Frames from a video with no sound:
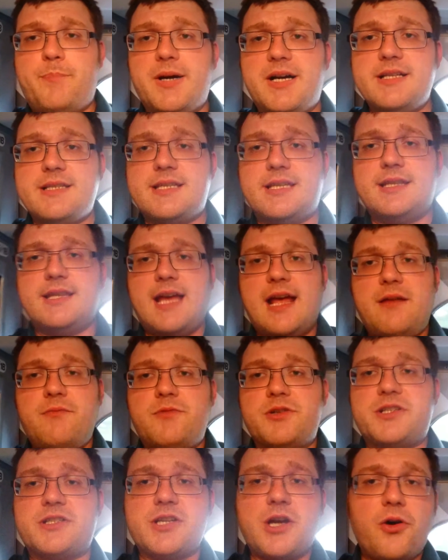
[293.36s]
but
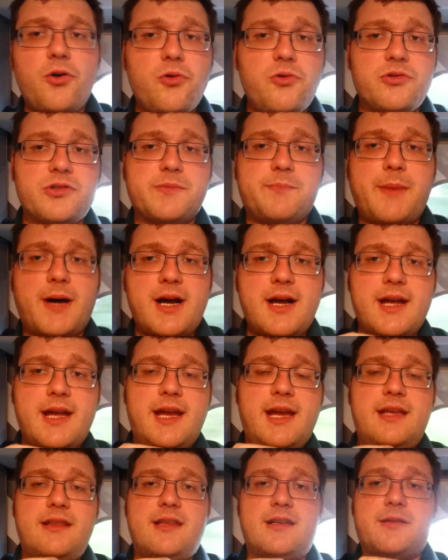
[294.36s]
then was told by